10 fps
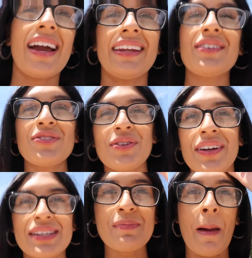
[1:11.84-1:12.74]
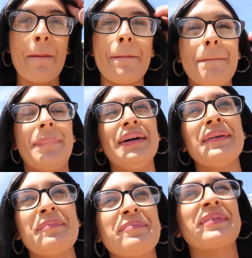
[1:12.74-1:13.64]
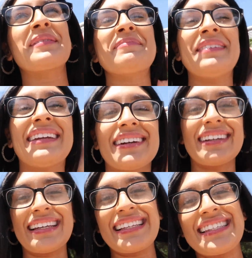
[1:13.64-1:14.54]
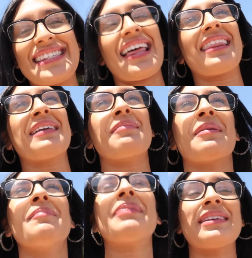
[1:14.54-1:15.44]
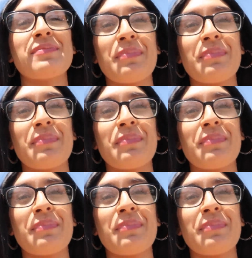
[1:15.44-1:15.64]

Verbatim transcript: I need to show you guys my bump because the bump is